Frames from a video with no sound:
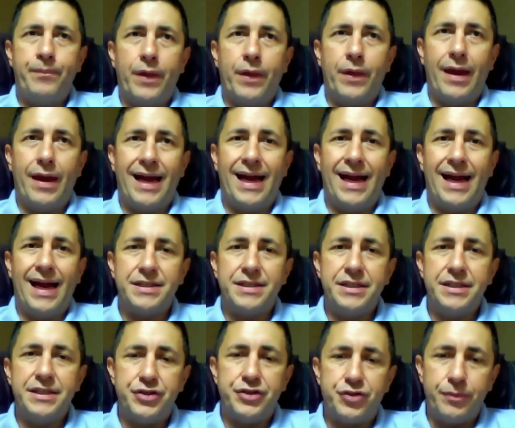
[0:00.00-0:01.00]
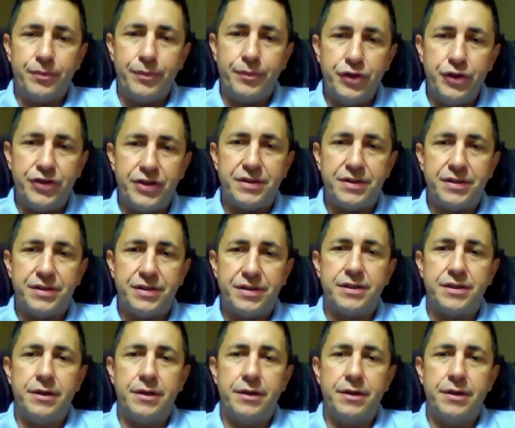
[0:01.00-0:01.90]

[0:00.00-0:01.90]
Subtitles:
as a distribution system,